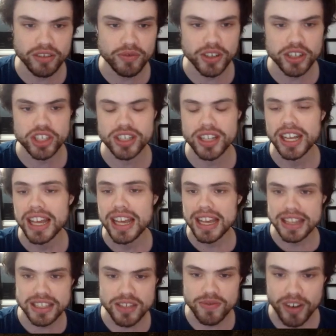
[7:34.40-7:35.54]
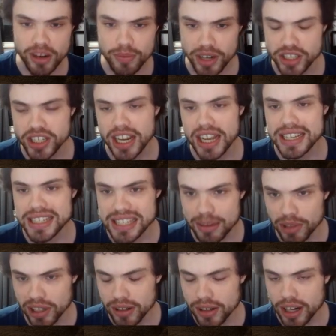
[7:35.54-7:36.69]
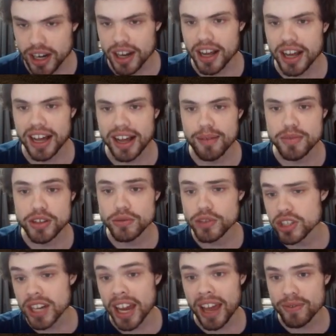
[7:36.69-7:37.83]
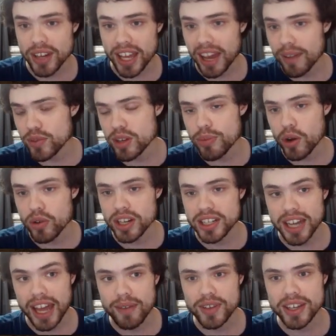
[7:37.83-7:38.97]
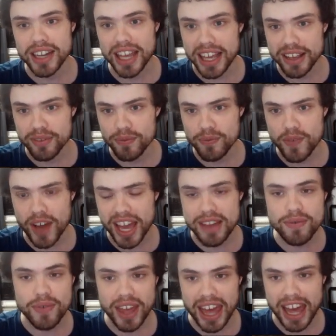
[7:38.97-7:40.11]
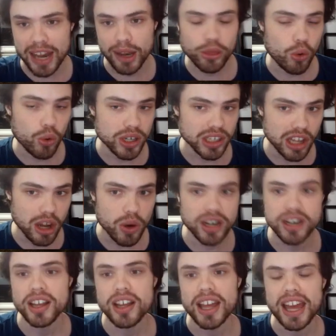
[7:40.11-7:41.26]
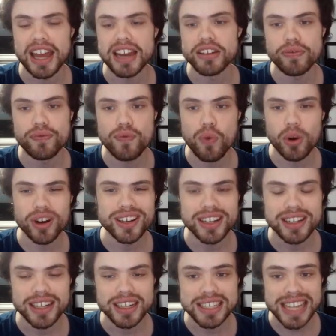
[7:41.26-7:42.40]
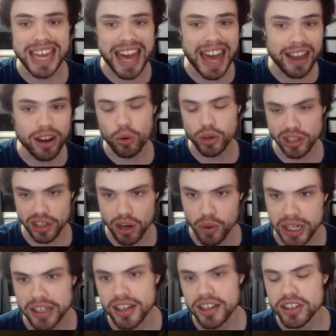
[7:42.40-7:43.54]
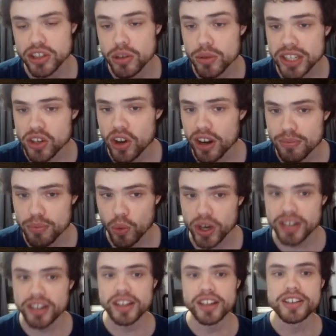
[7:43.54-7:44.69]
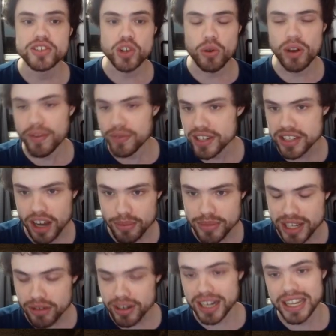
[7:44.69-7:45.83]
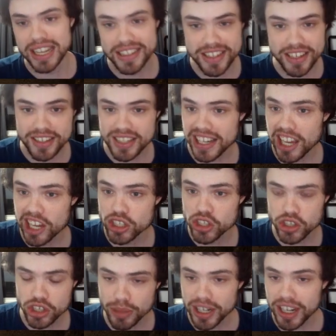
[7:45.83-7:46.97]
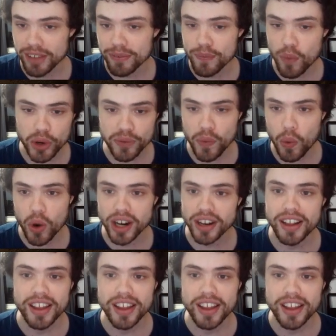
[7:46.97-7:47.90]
version. This is very much similar. You just have to have the opponent having a 5 health or lower and 4 attack or lower unit on board. So if this comes out and hits, say, a Sherman, a 4/4,